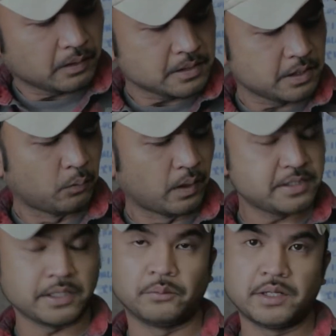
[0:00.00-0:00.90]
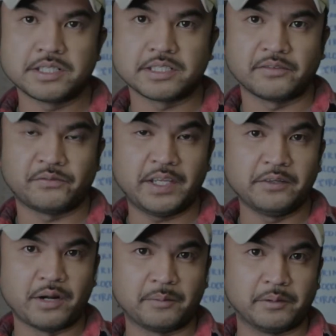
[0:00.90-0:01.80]
So once it reaches the
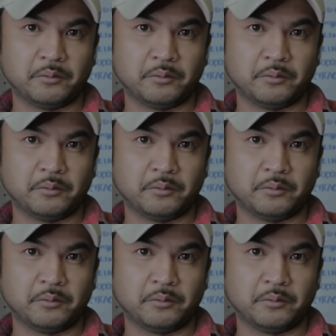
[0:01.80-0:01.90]
feed ramp,